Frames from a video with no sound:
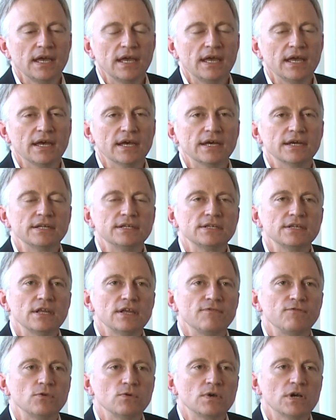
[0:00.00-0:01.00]
And
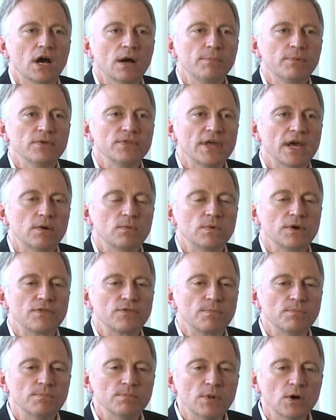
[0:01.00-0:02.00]
if you couple that
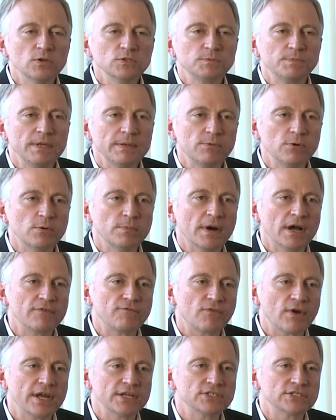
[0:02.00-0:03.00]
with most people who buy
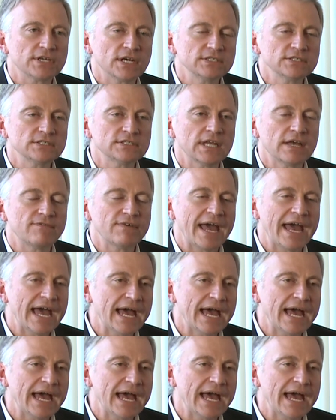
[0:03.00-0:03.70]
franchises have